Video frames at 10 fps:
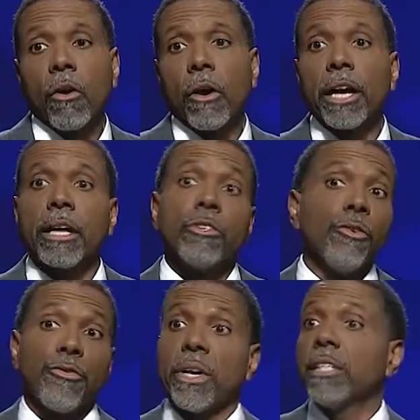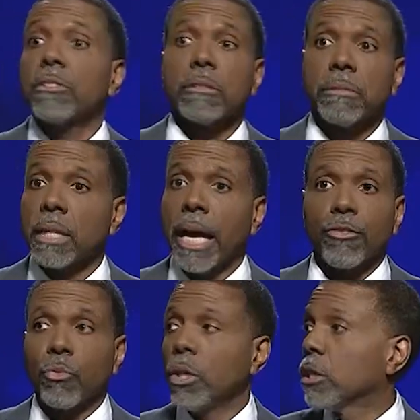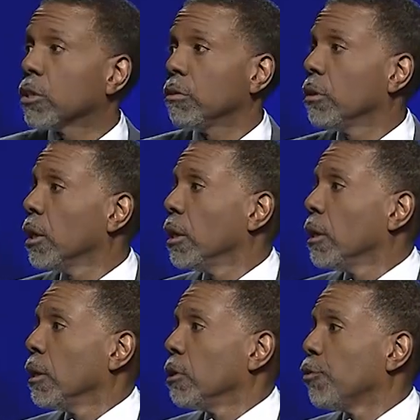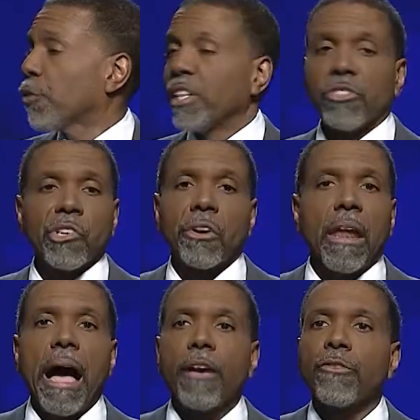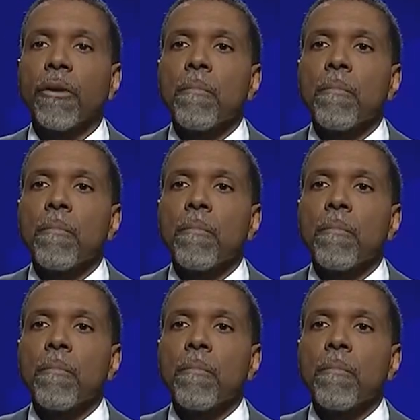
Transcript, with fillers: or you faced last week, you, you face in your life?